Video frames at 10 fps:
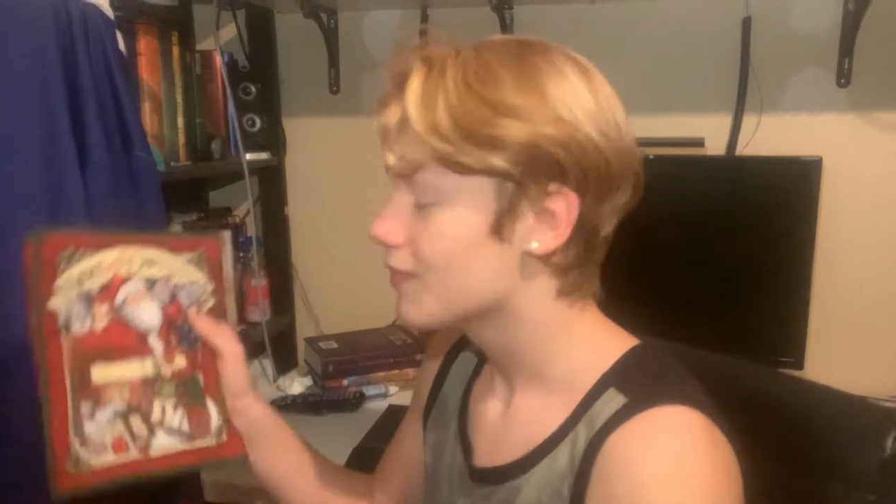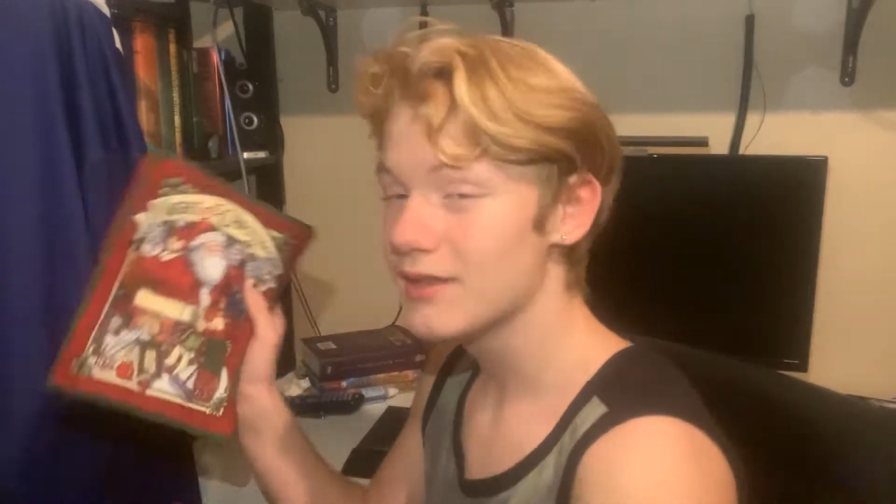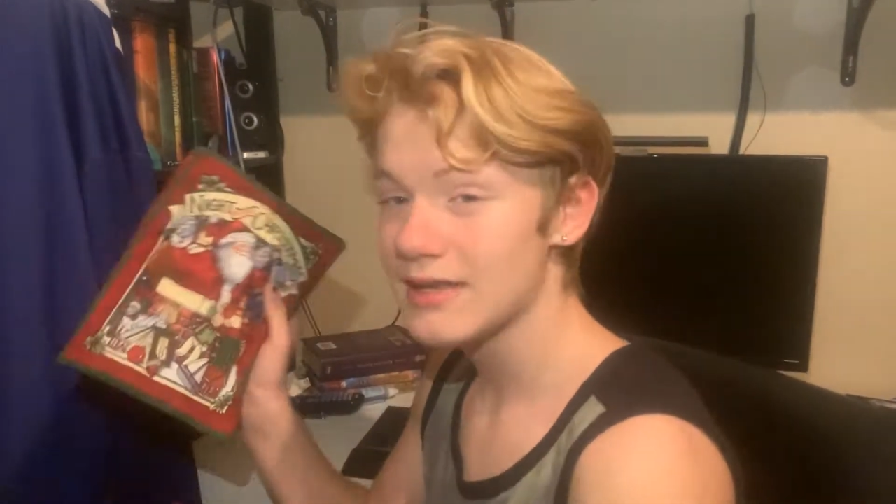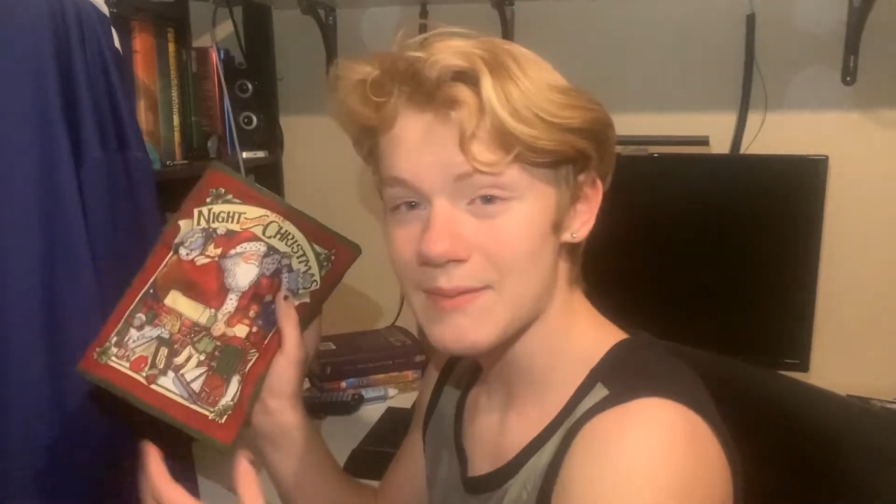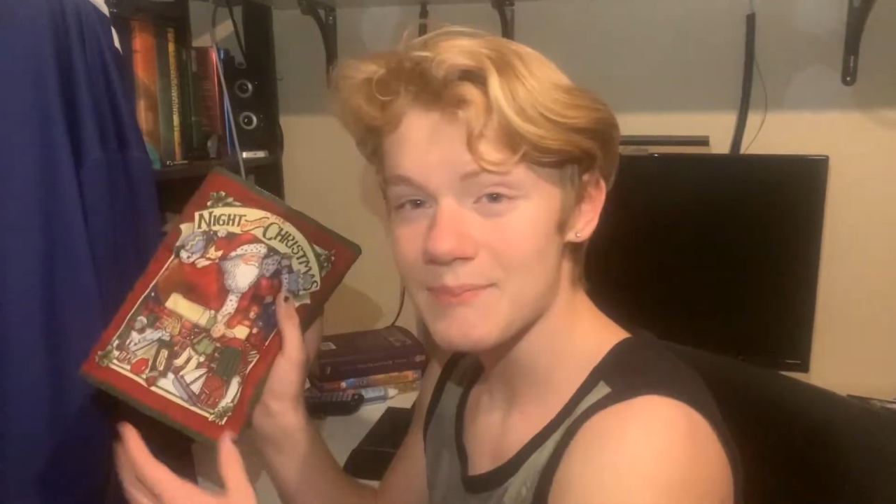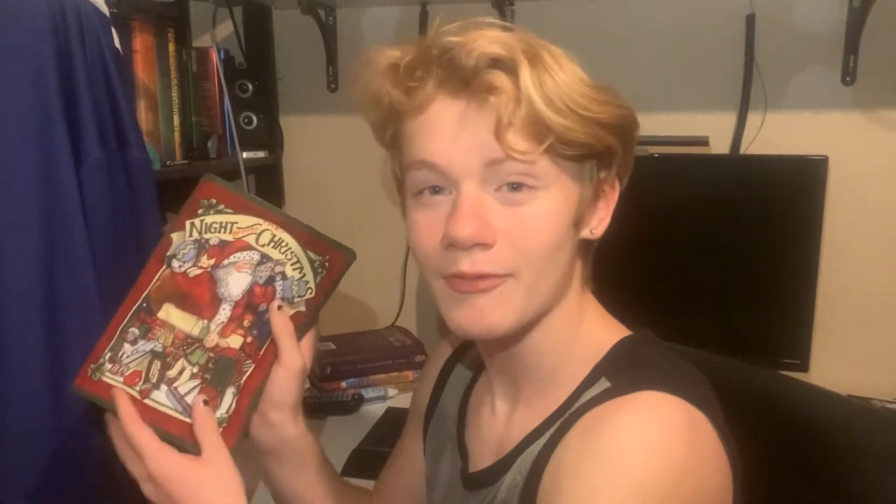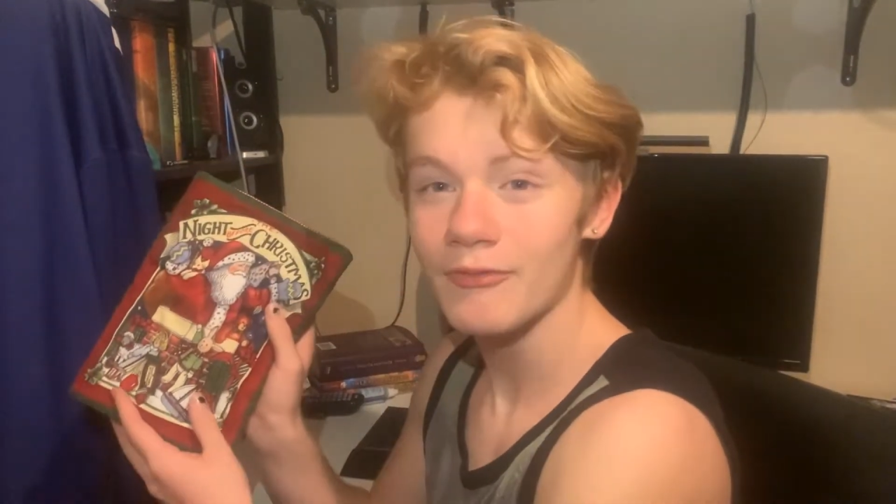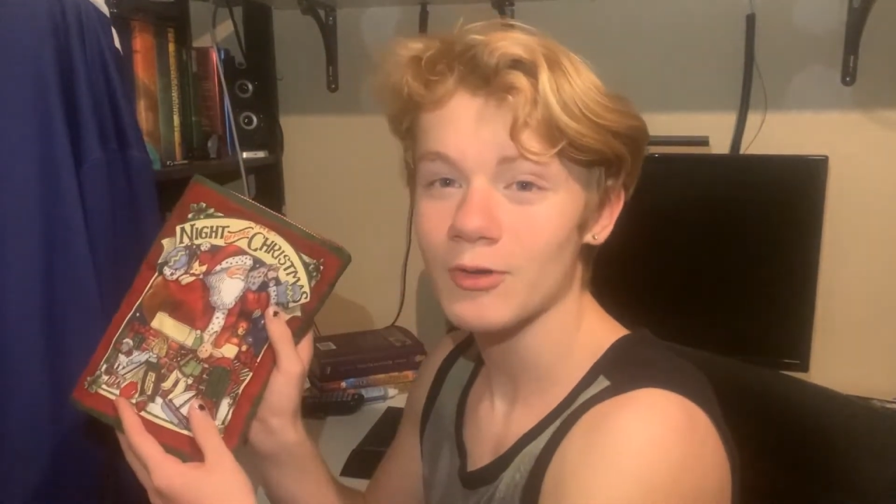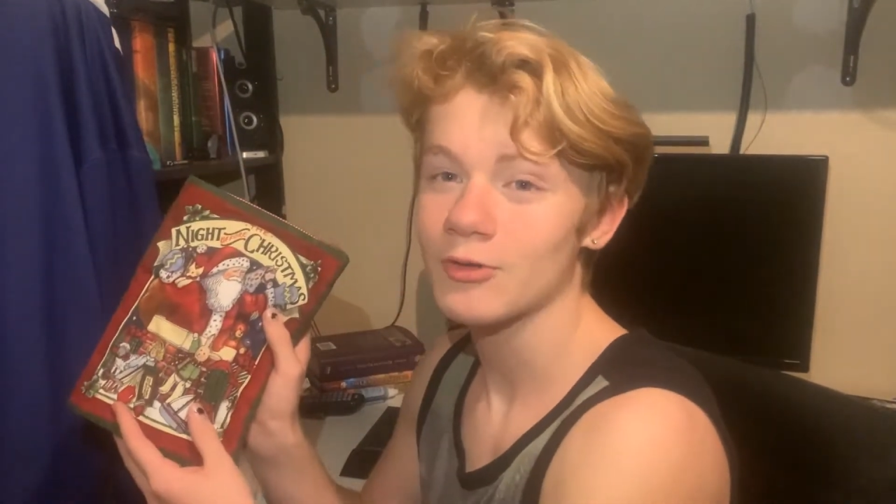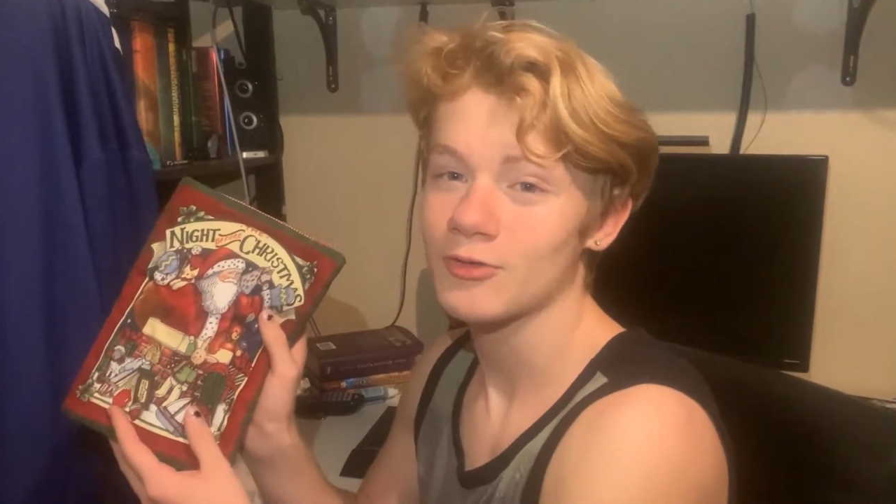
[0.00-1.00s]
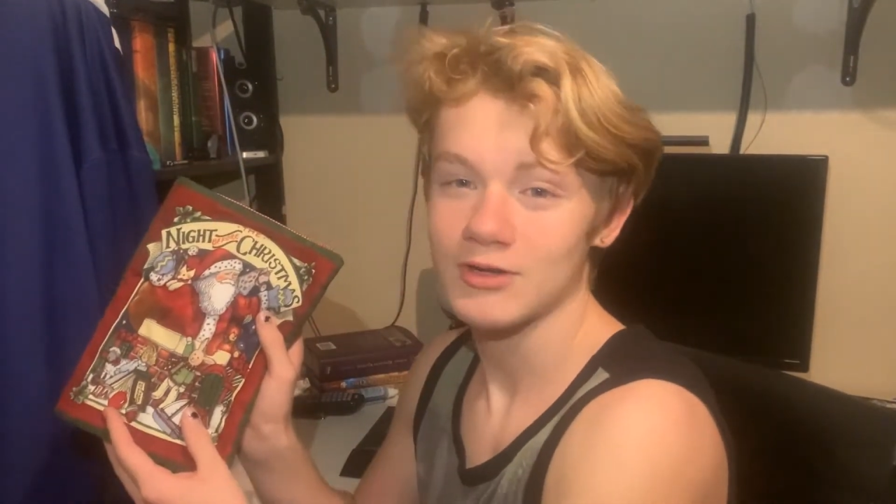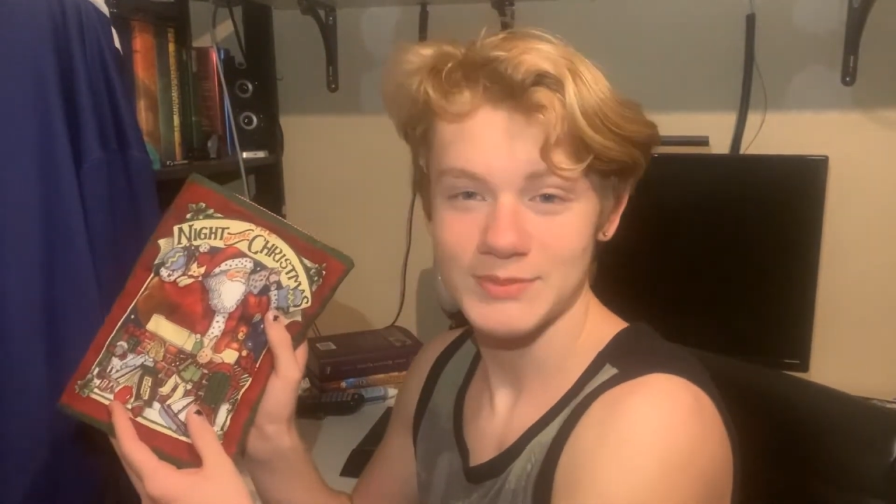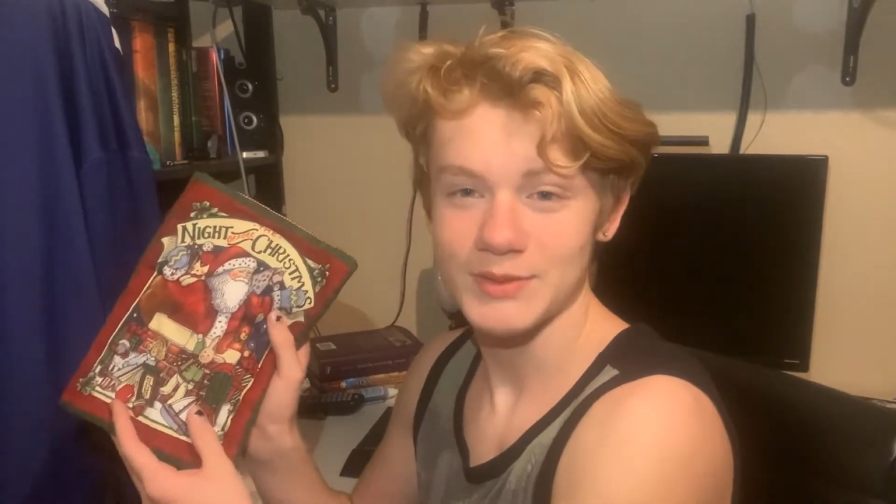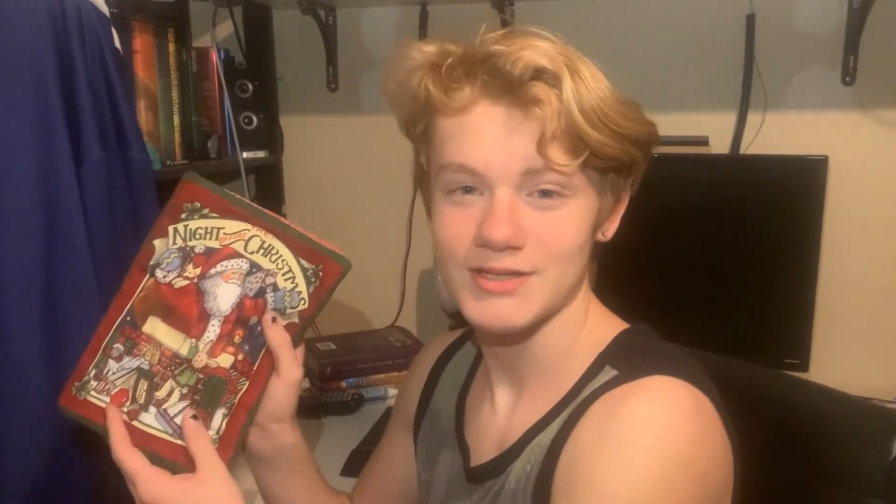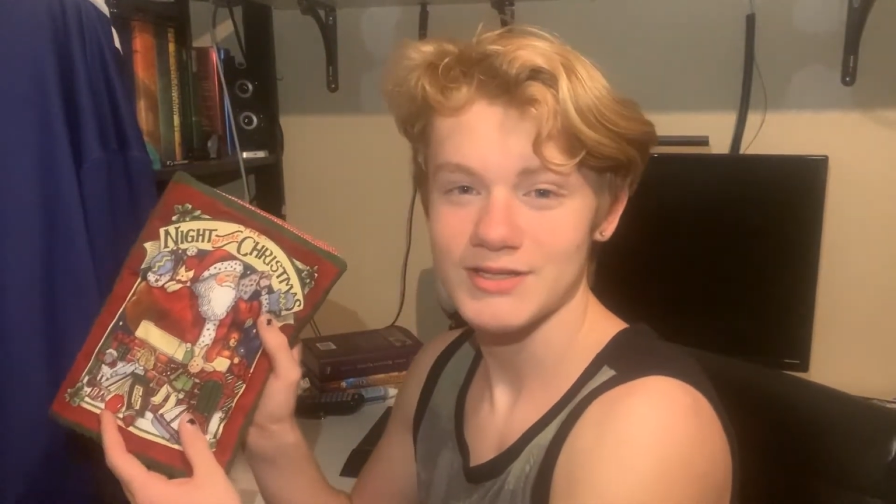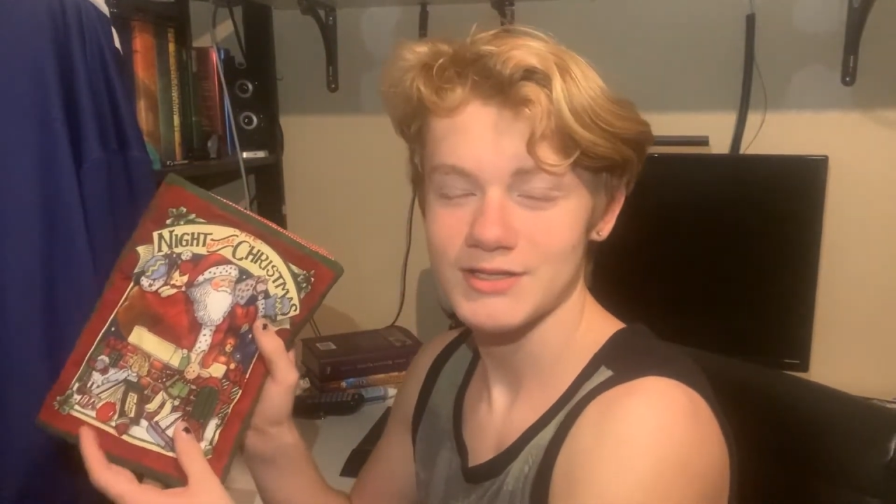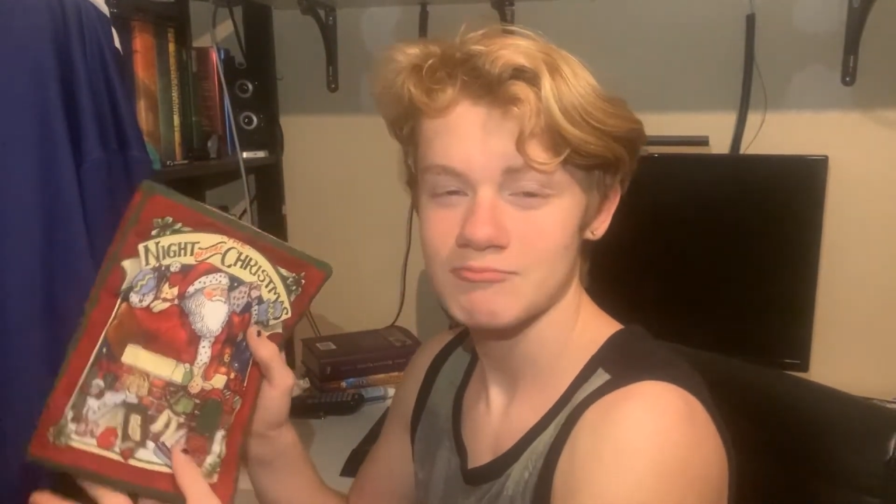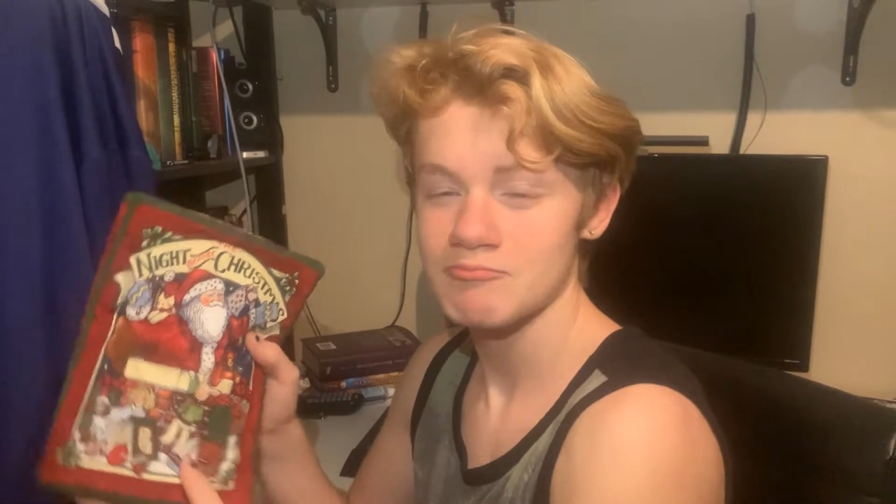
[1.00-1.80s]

The Night Before Christmas.